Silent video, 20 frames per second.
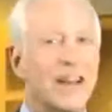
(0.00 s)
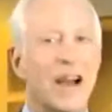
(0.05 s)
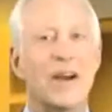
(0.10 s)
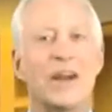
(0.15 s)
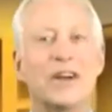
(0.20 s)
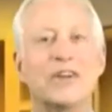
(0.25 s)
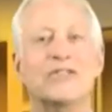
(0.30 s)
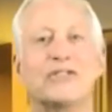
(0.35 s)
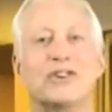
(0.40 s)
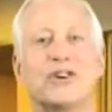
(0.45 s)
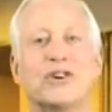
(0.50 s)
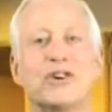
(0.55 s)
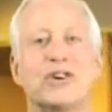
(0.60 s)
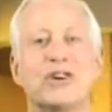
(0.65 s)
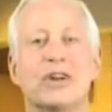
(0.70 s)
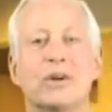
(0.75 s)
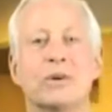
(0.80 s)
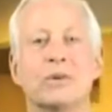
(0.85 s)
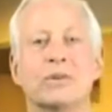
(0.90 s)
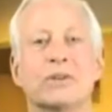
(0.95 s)
here's the good
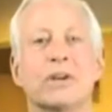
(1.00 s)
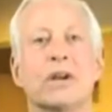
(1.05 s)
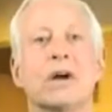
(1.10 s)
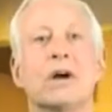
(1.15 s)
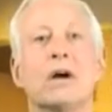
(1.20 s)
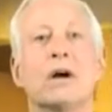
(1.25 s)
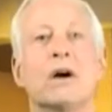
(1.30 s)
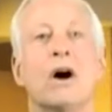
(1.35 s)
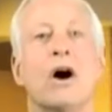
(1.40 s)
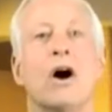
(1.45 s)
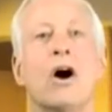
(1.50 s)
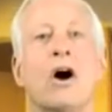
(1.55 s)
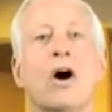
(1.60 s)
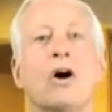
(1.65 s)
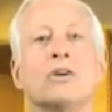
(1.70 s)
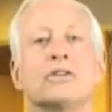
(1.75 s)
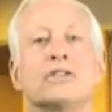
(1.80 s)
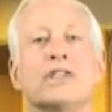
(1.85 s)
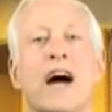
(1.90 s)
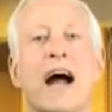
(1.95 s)
news.
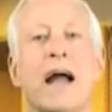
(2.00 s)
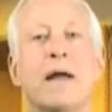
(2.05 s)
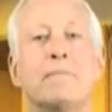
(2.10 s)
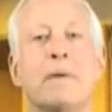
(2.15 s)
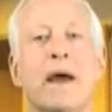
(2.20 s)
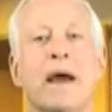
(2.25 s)
All time